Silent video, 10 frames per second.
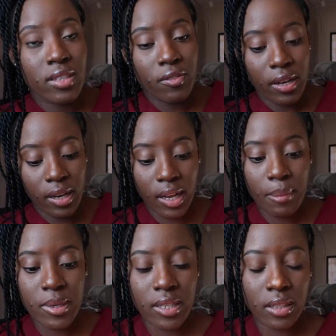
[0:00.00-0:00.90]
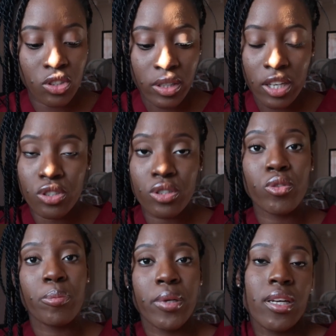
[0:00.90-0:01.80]
definitely a mistake that you guys
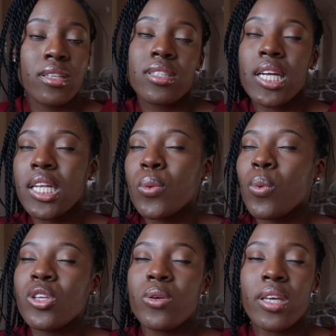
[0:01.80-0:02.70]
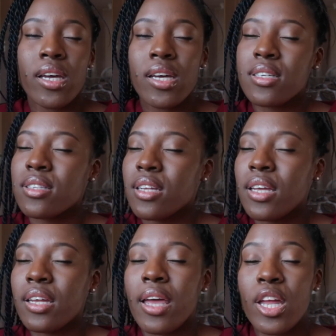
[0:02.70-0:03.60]
shouldn't repeat study when you can
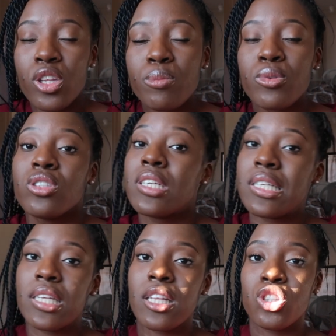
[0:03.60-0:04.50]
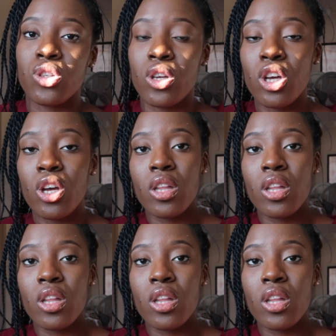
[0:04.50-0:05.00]
study at any opportunity that you